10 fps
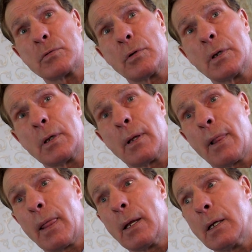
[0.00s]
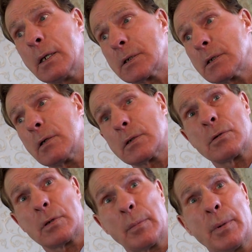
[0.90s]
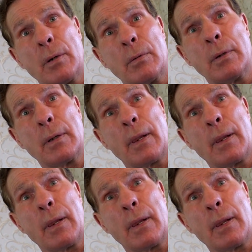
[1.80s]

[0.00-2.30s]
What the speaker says: right. So I took the bottle